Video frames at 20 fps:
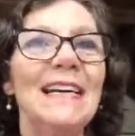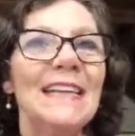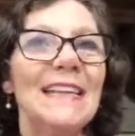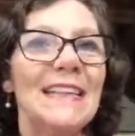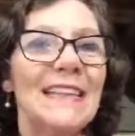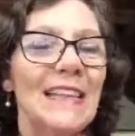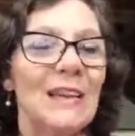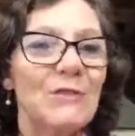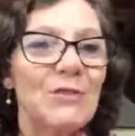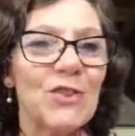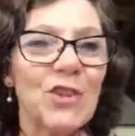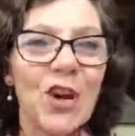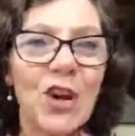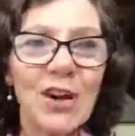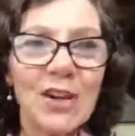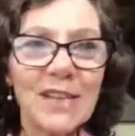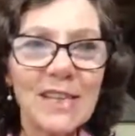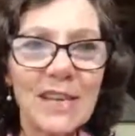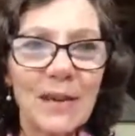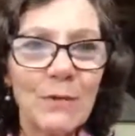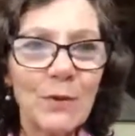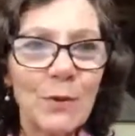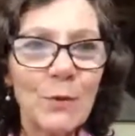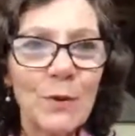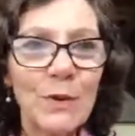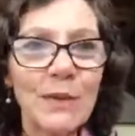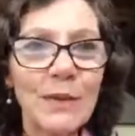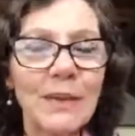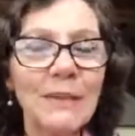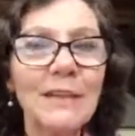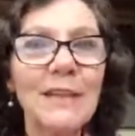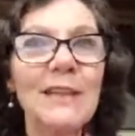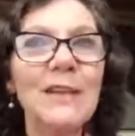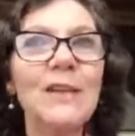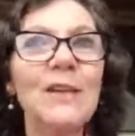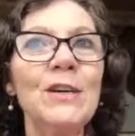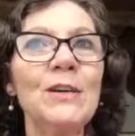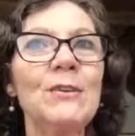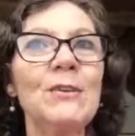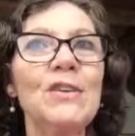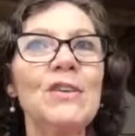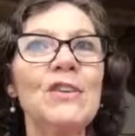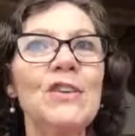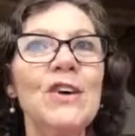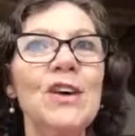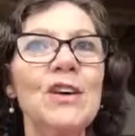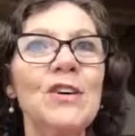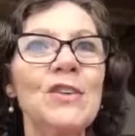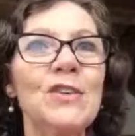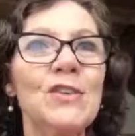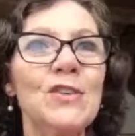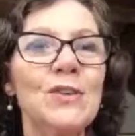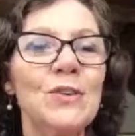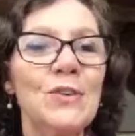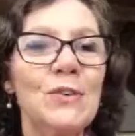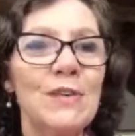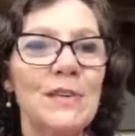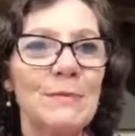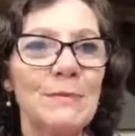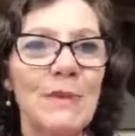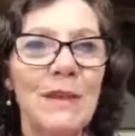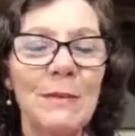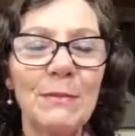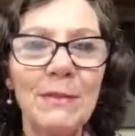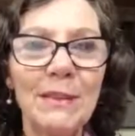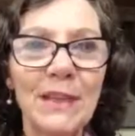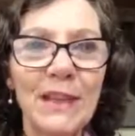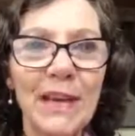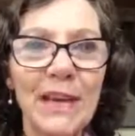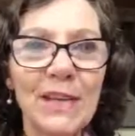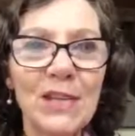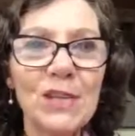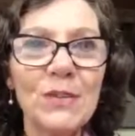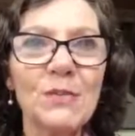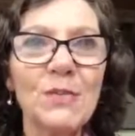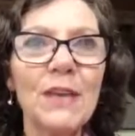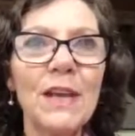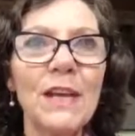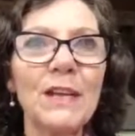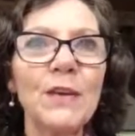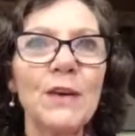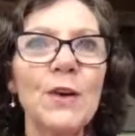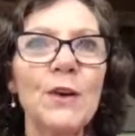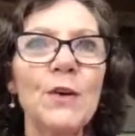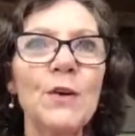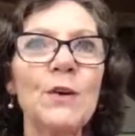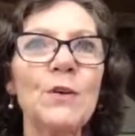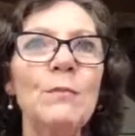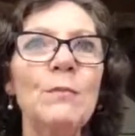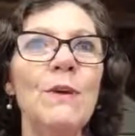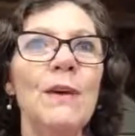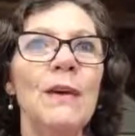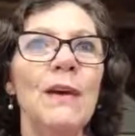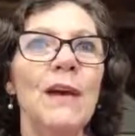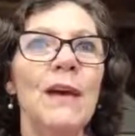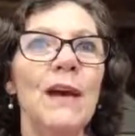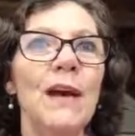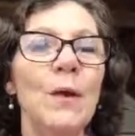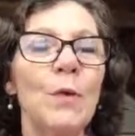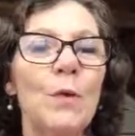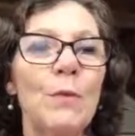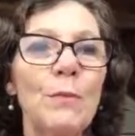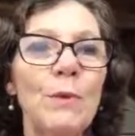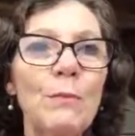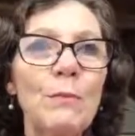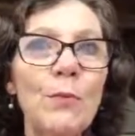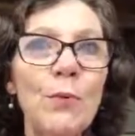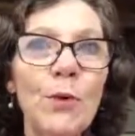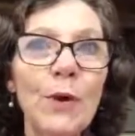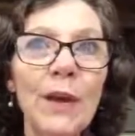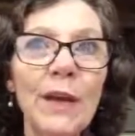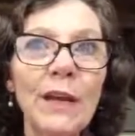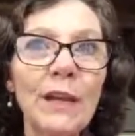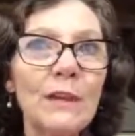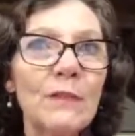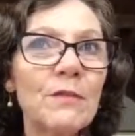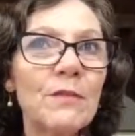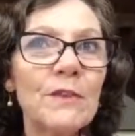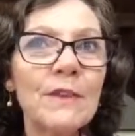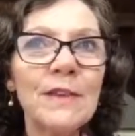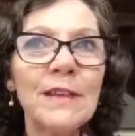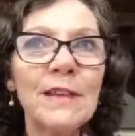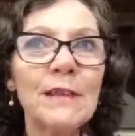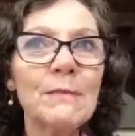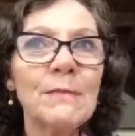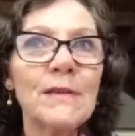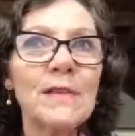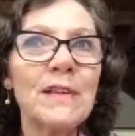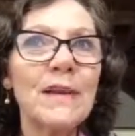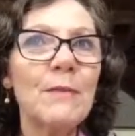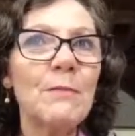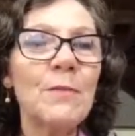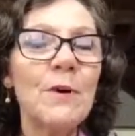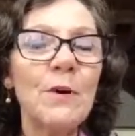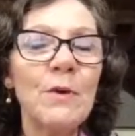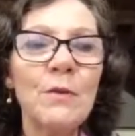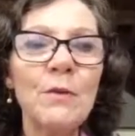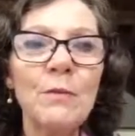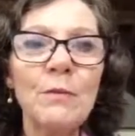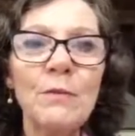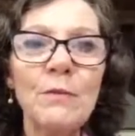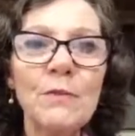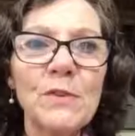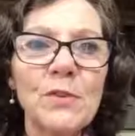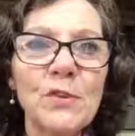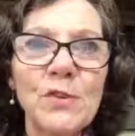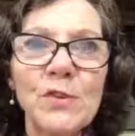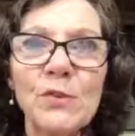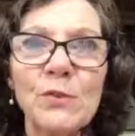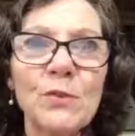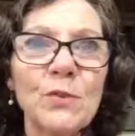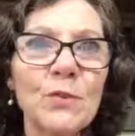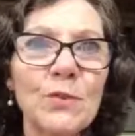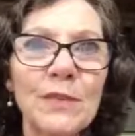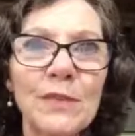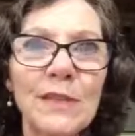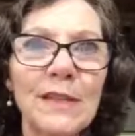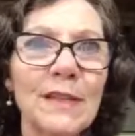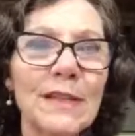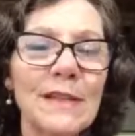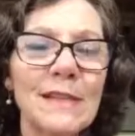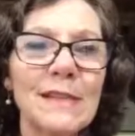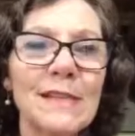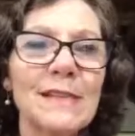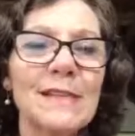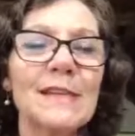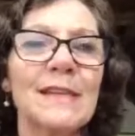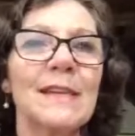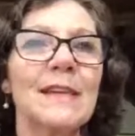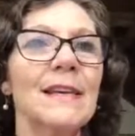They've talked to everyone that they know to talk to be able to catch a flight home. We've been praying for them to come home sooner than this.